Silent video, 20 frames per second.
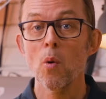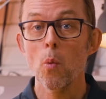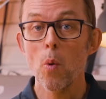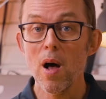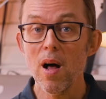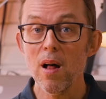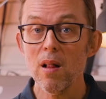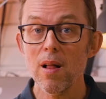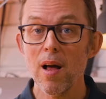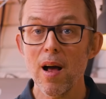
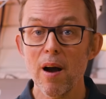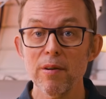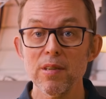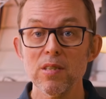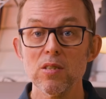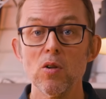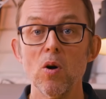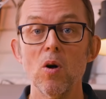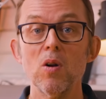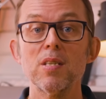Well, our
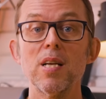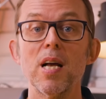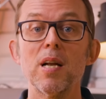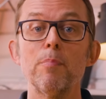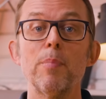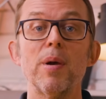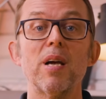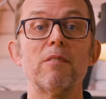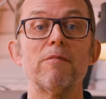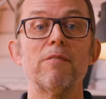installers had
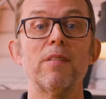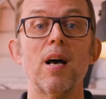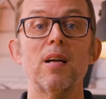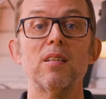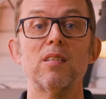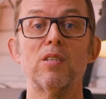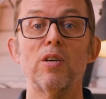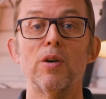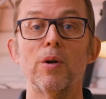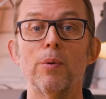a pick for
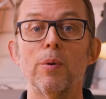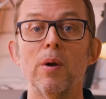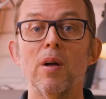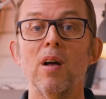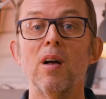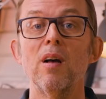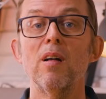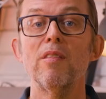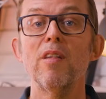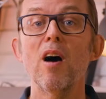that too.
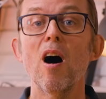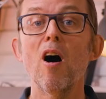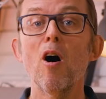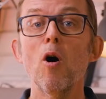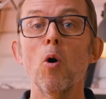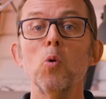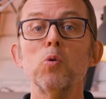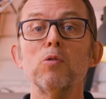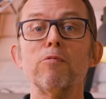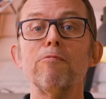The
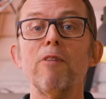old